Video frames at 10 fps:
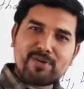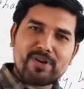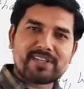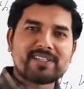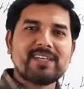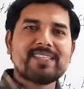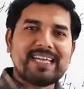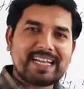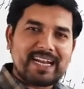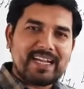products
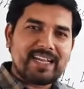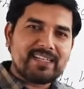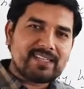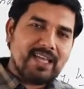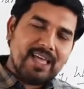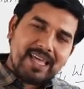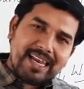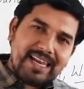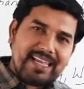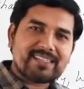that contains
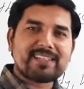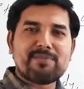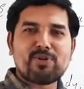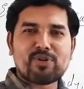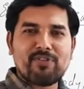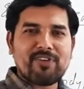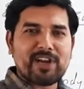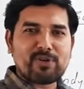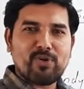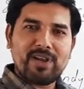less amount of
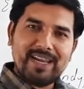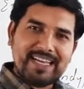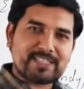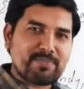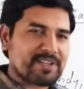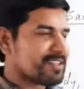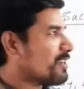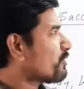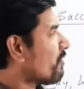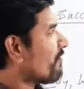alcohol, less
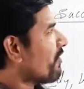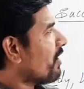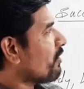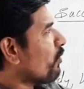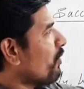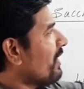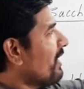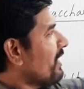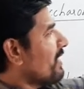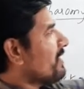percentage of alcohol.
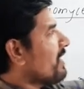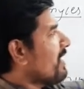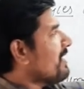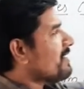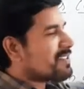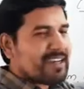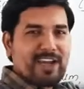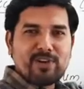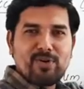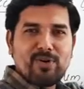The least
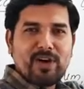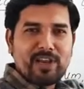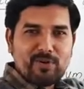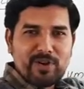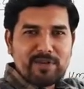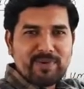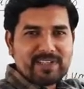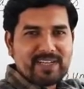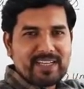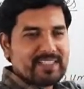alcoholic
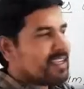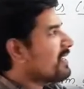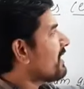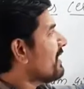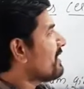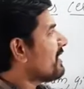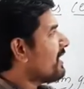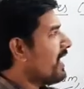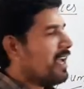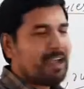percentage is
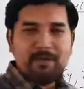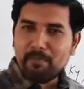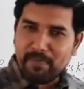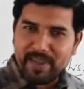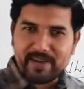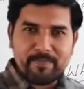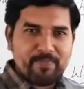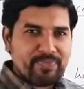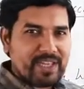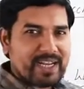in beer,
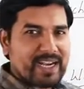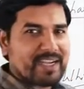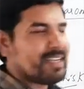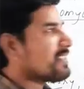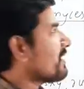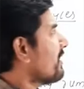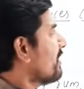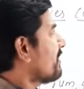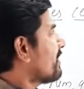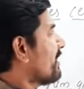that contains
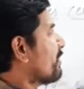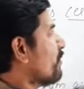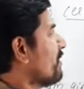3 to